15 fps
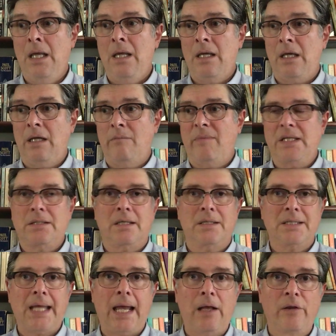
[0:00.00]
it makes us
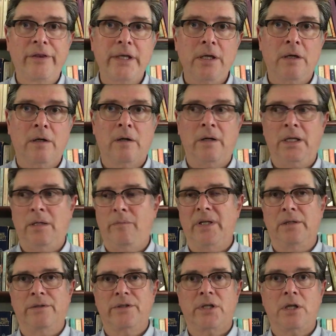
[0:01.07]
healthier, it
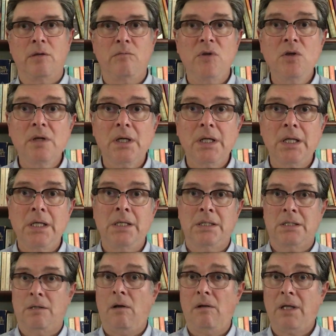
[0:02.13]
builds communities,
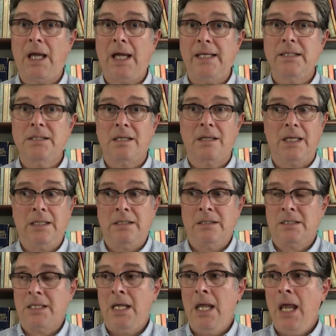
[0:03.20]
and all kinds of
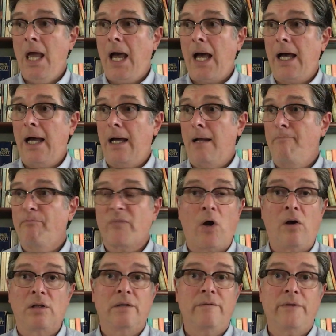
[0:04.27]
things.
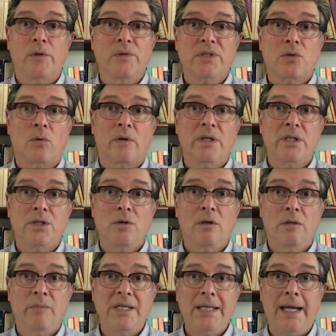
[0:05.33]
All of those stories you could
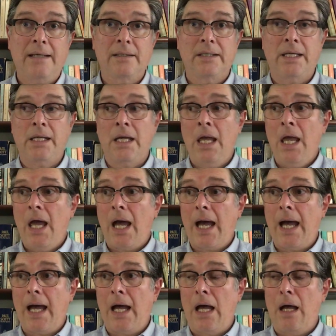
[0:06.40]
be telling,
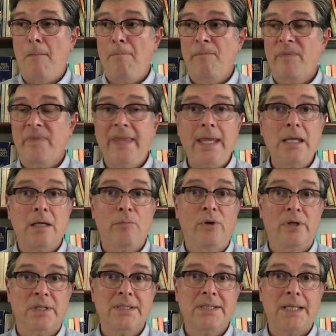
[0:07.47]
they get put
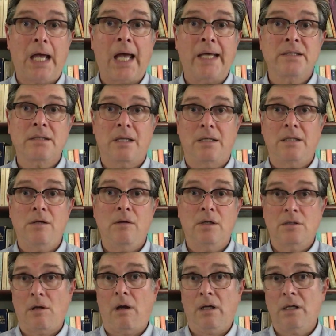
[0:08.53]
aside so that you can
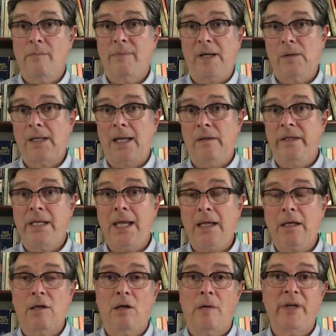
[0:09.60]
talk about how the
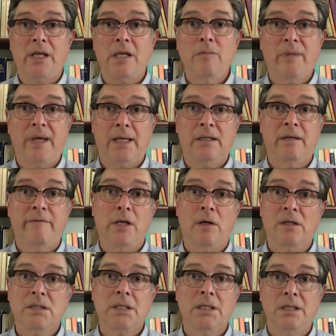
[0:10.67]
economic impact of the
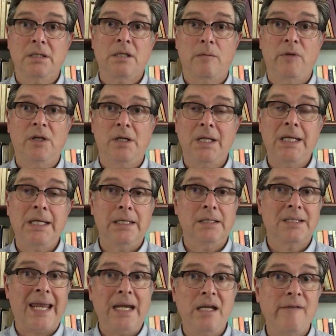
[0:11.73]
arts in this community is
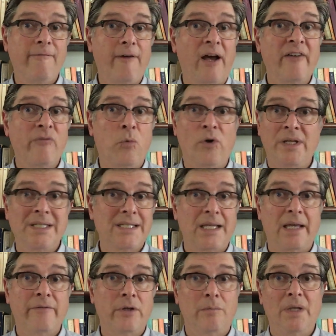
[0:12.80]

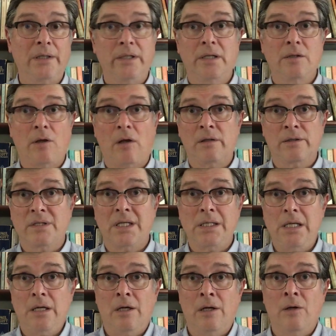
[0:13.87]
$85.7 million a
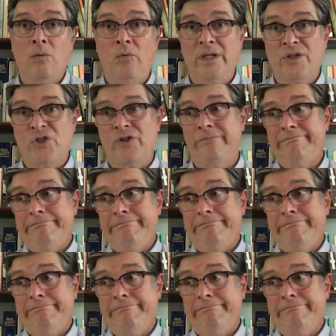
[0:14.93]
year, which,